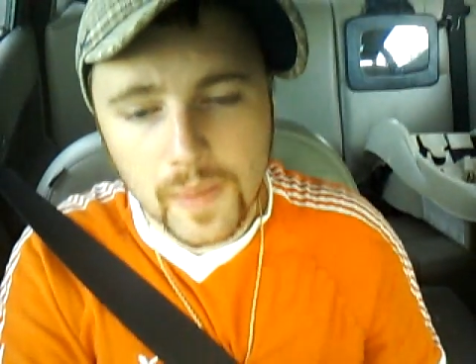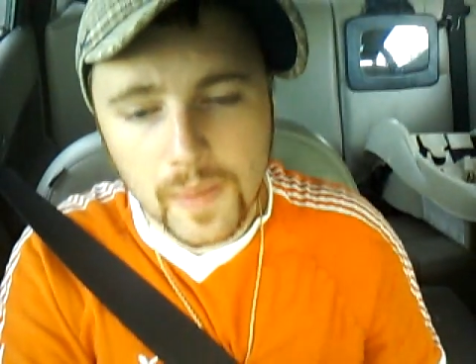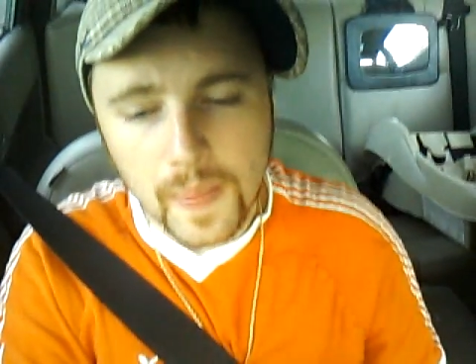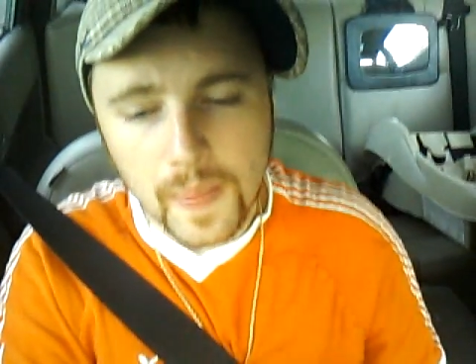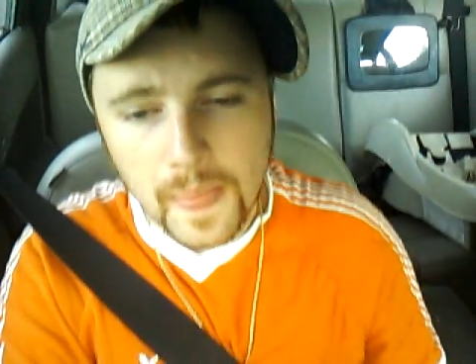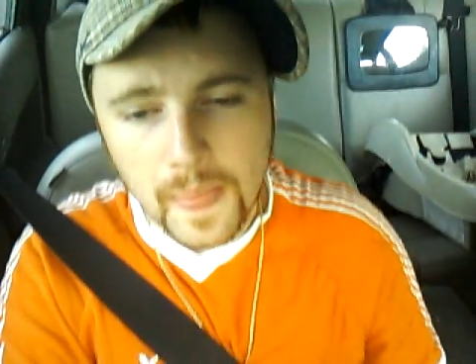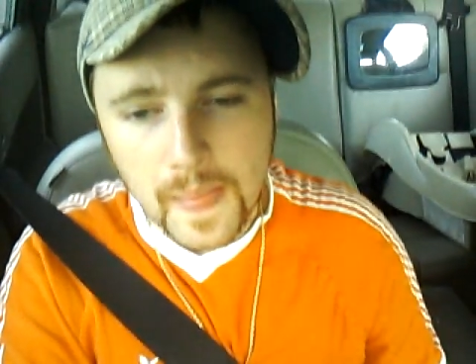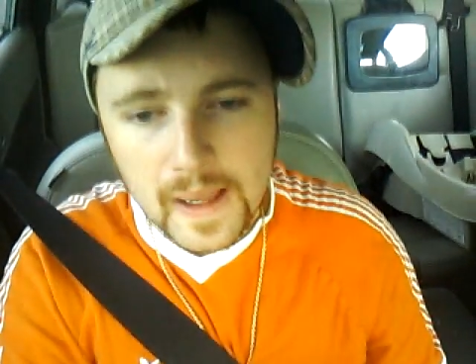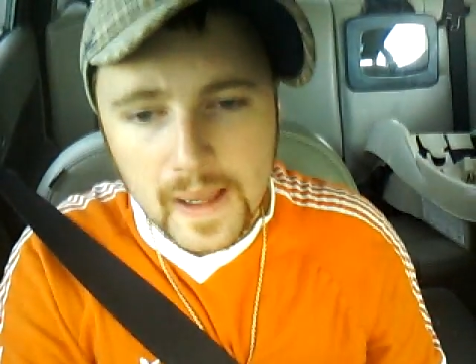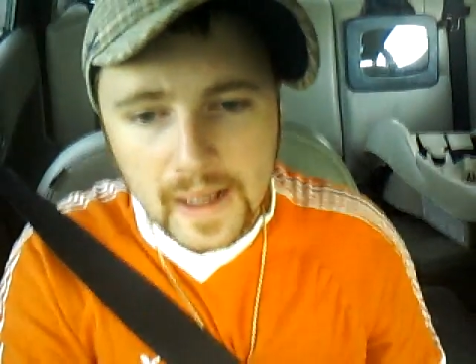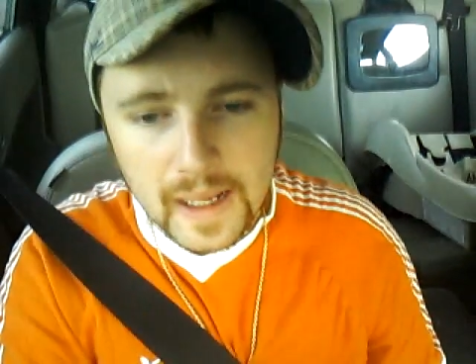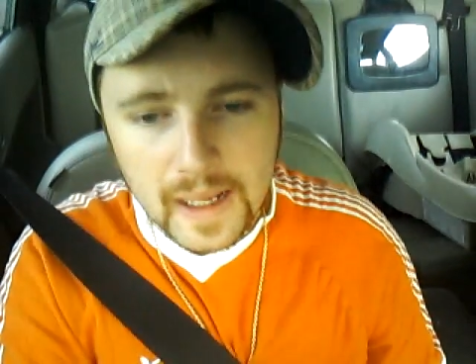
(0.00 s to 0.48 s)

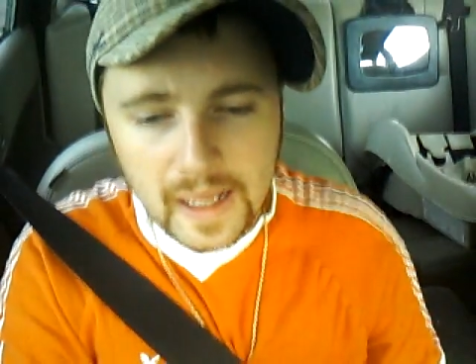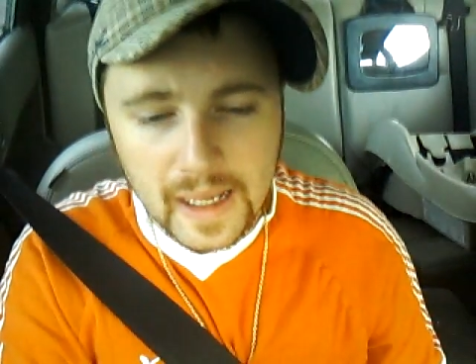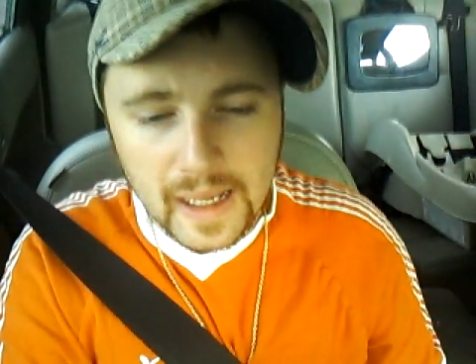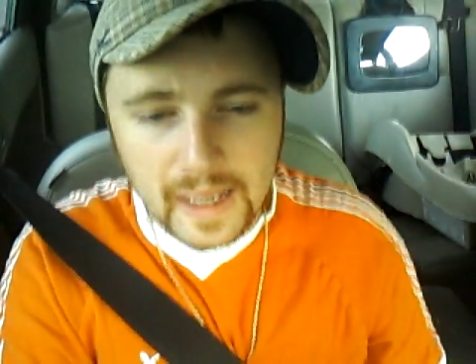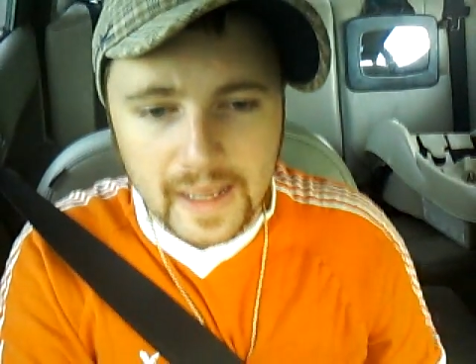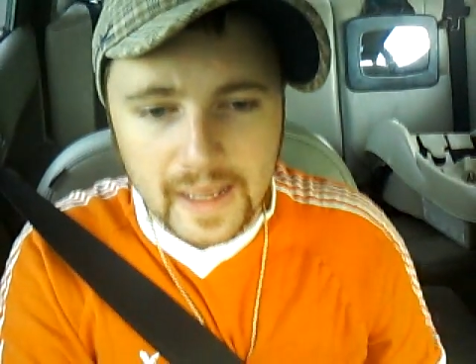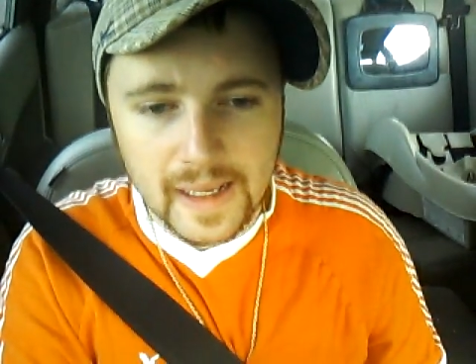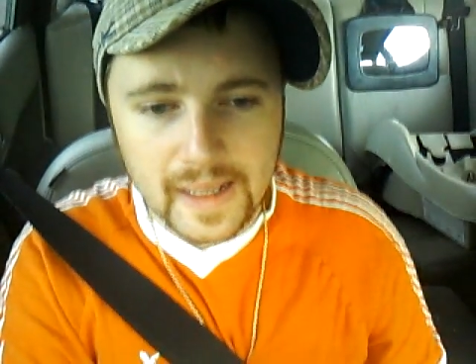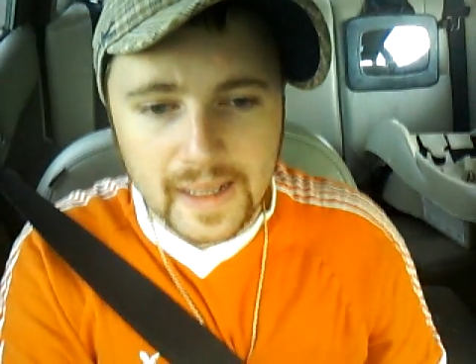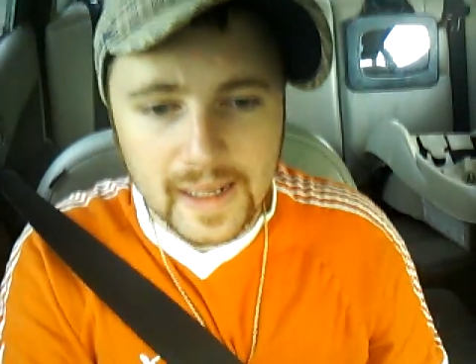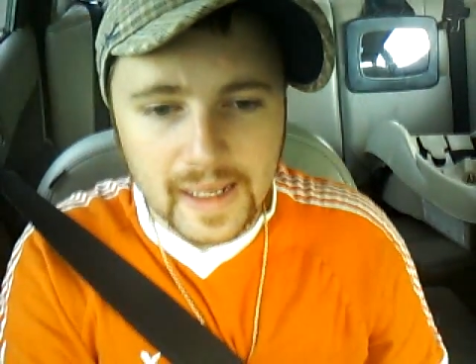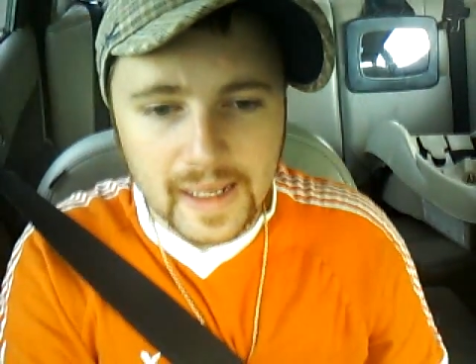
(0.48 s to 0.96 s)

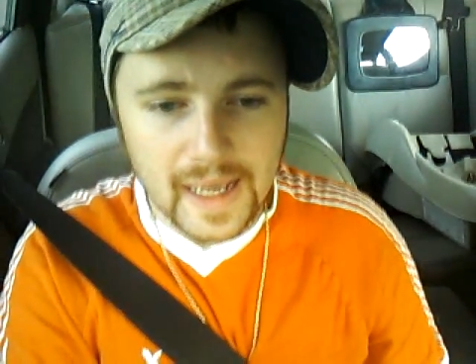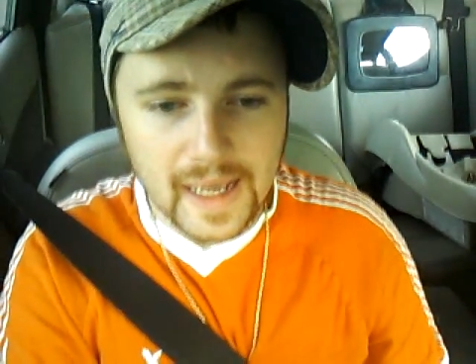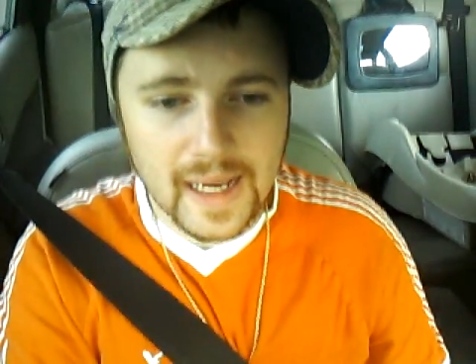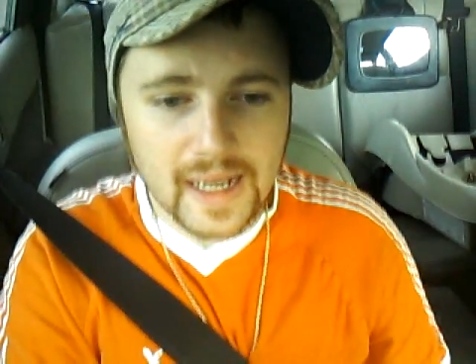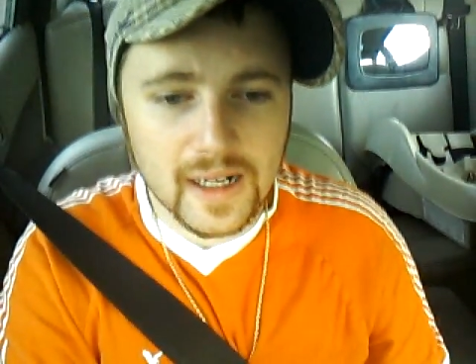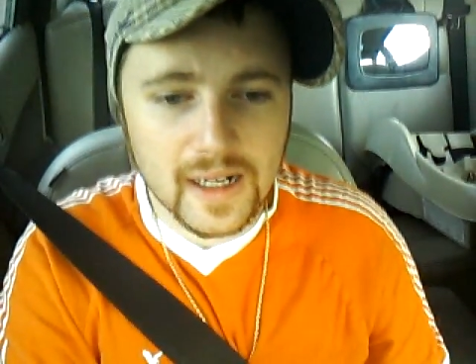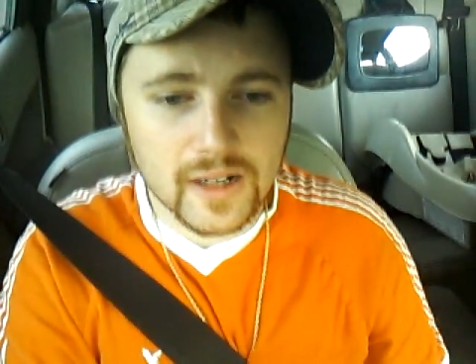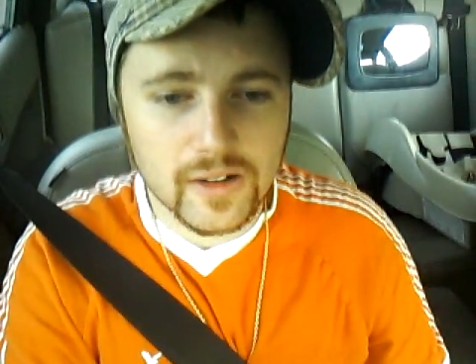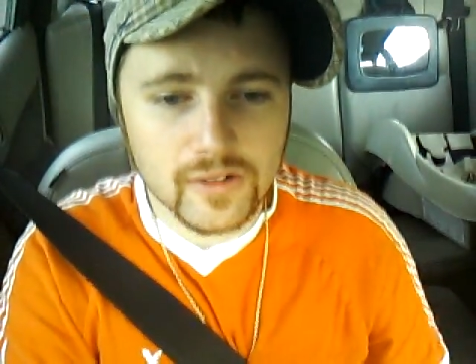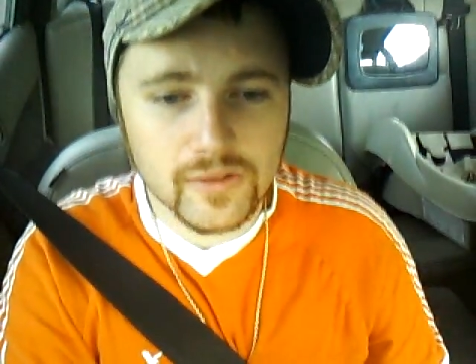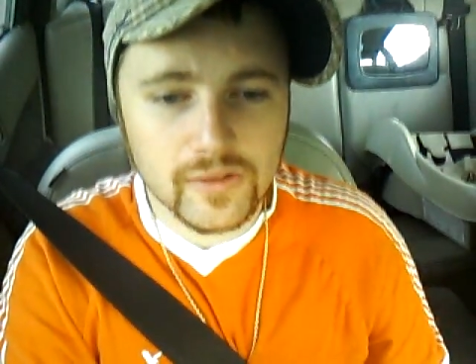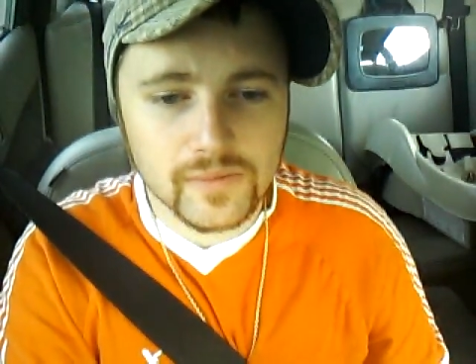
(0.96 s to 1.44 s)
and
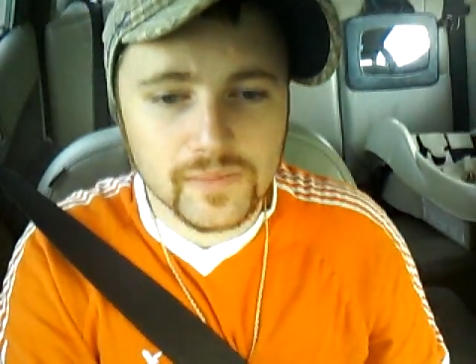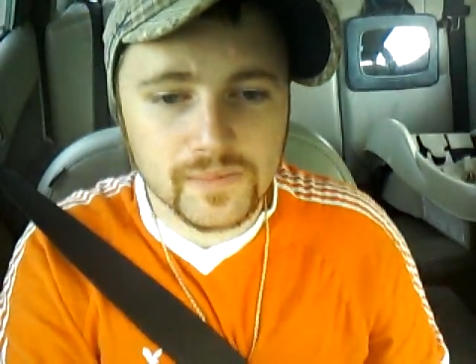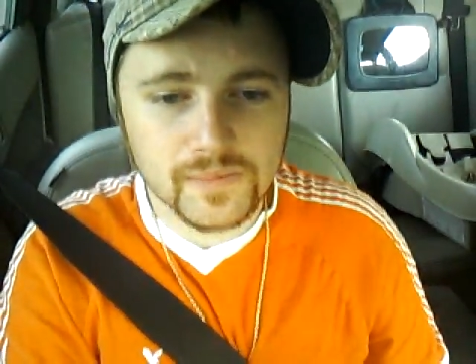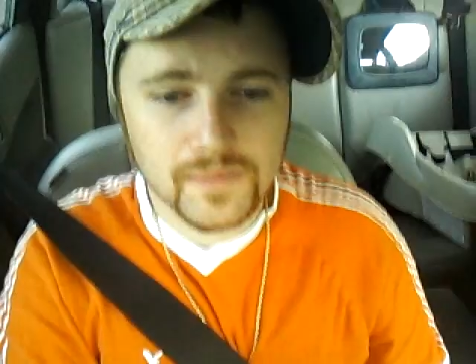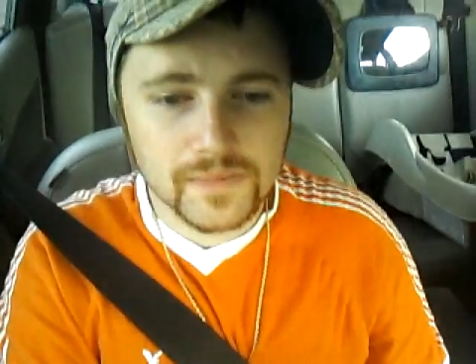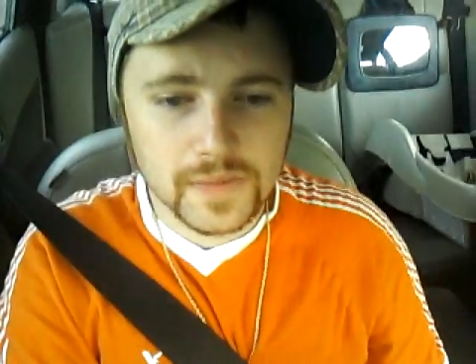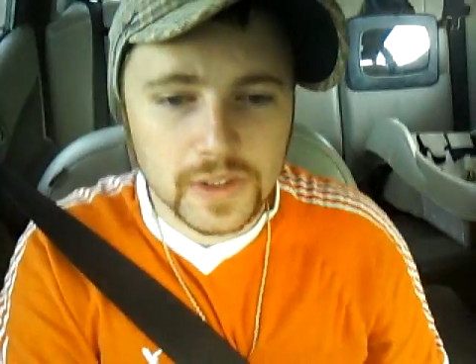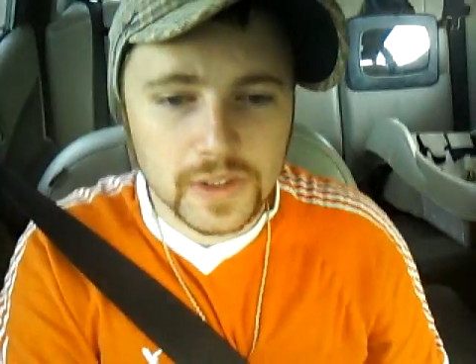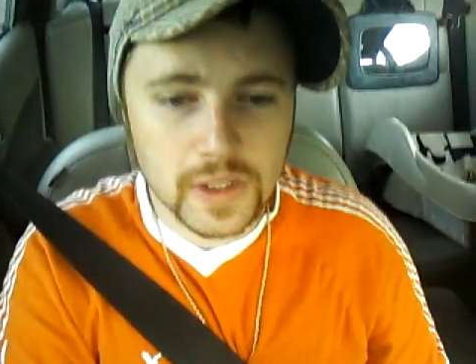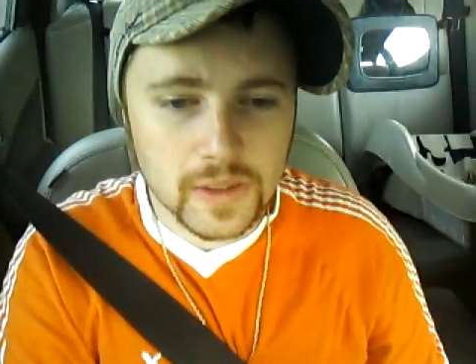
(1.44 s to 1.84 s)
how